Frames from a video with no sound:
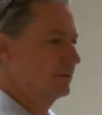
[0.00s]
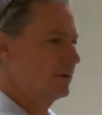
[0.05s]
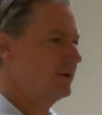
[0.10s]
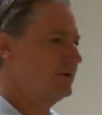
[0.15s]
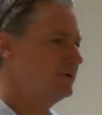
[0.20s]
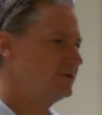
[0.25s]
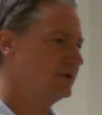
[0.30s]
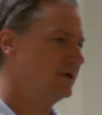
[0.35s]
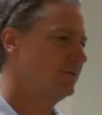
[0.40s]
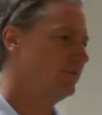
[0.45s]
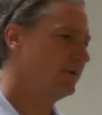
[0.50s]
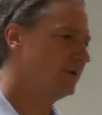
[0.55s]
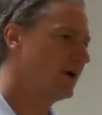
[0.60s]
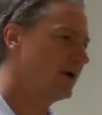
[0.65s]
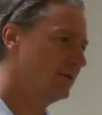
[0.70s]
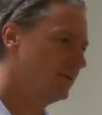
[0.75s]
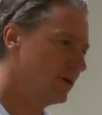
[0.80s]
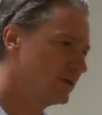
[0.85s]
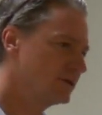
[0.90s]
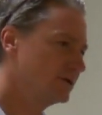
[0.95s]
Are you saying we're
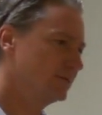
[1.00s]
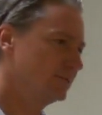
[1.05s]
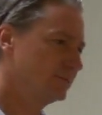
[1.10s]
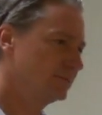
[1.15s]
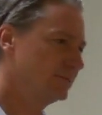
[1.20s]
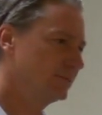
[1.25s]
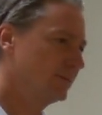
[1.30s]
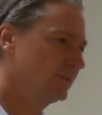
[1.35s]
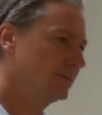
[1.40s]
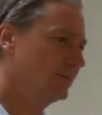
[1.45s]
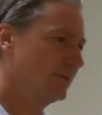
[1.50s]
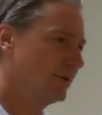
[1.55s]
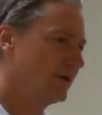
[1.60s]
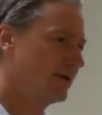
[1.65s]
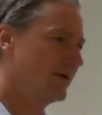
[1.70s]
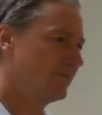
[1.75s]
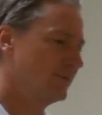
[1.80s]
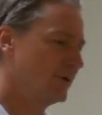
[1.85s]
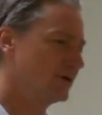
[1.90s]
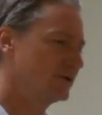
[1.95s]
not emotion? We
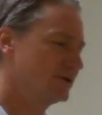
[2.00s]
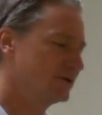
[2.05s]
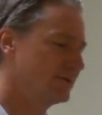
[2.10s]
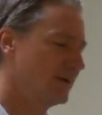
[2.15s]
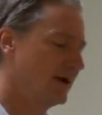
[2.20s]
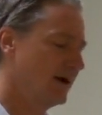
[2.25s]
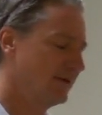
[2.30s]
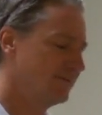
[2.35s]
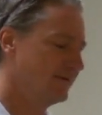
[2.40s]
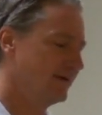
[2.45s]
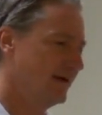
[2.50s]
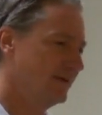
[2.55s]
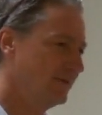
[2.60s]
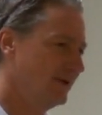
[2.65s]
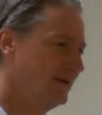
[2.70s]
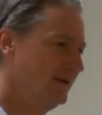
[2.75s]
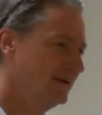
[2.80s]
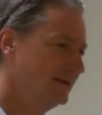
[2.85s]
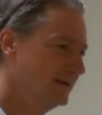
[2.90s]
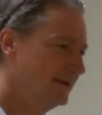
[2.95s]
don't have emotions about our
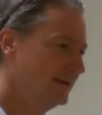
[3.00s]
family?